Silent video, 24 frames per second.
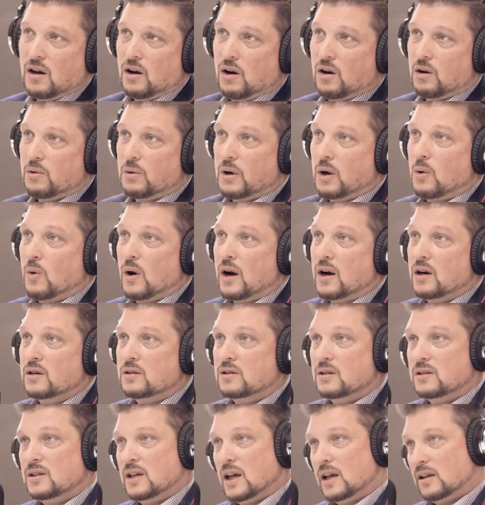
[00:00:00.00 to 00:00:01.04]
are required
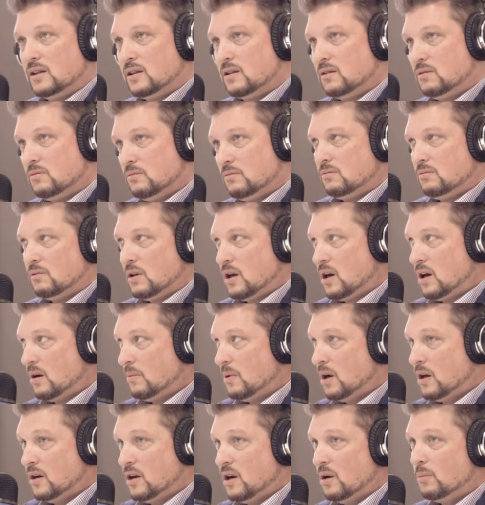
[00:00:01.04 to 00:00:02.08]
to take um,
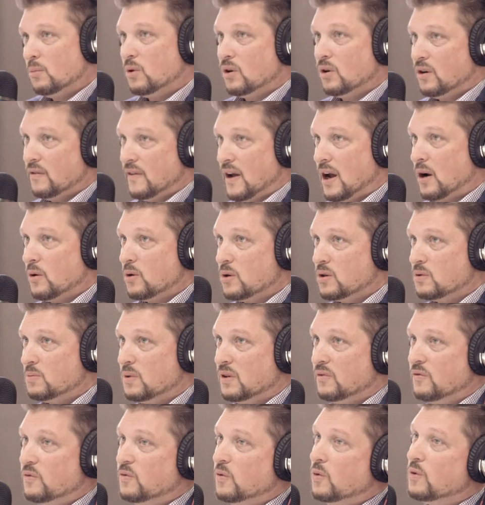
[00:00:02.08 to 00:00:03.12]
a number of hours
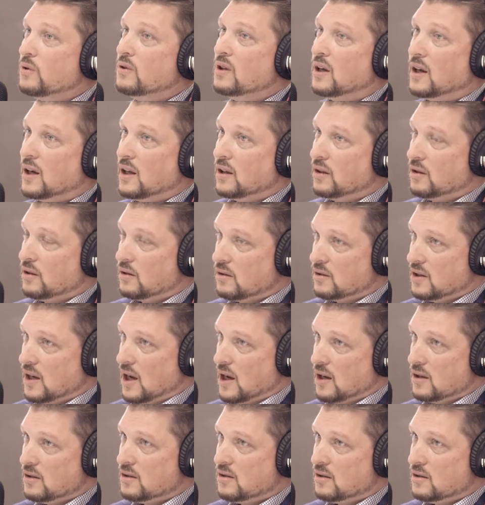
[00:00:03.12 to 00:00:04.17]
before they get their
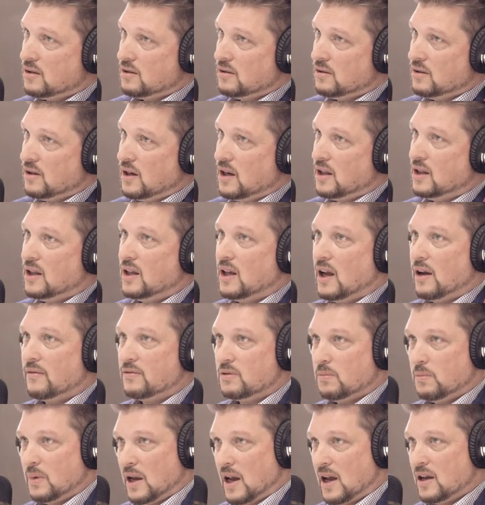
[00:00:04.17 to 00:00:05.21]
test, and they have to
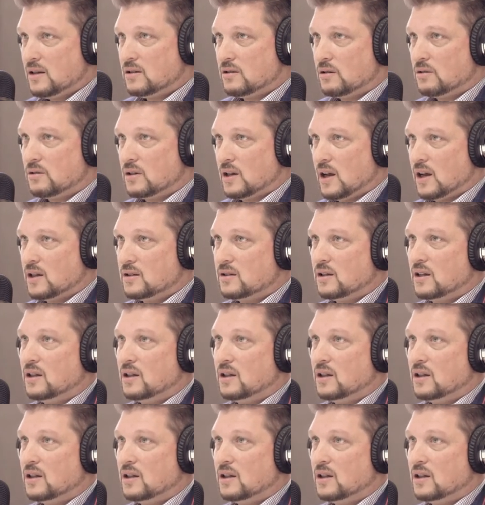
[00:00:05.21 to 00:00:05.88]
pass their test.